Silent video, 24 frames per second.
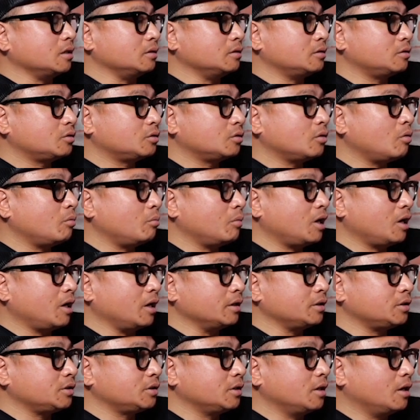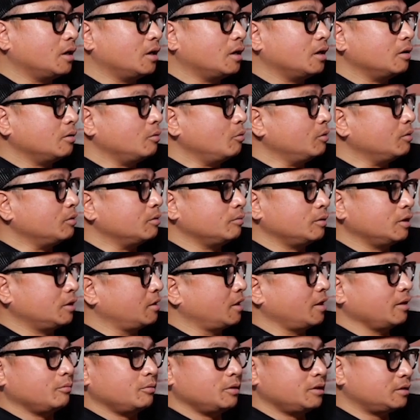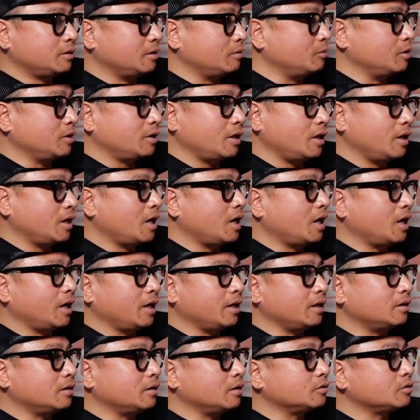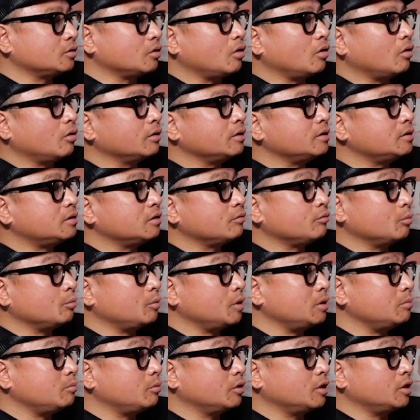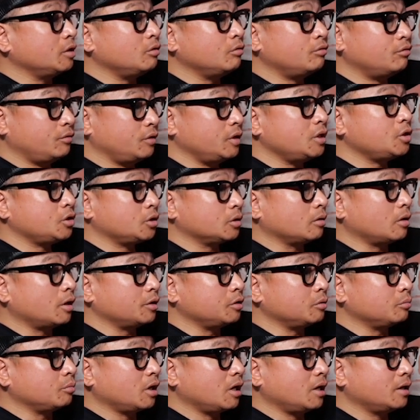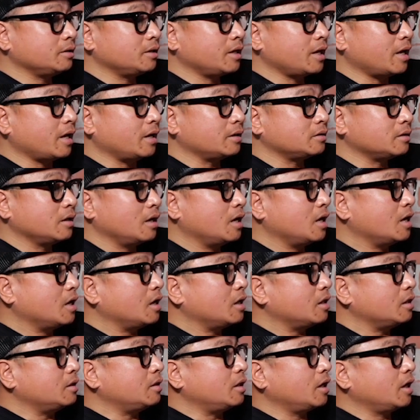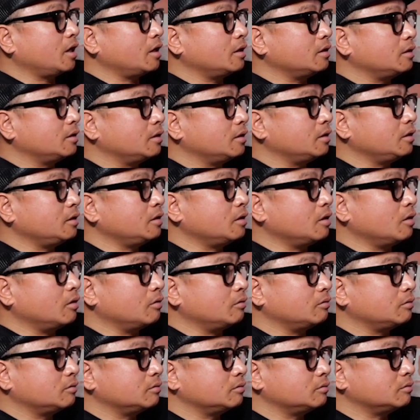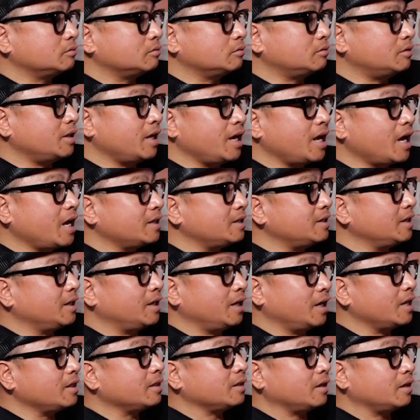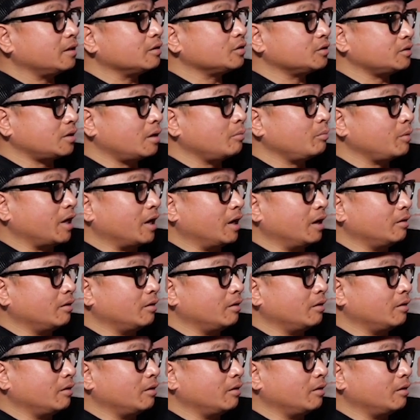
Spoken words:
so much. With, like we said, with AI, and there's all these different people that you feature on your podcast that, you know, they had to get there somehow.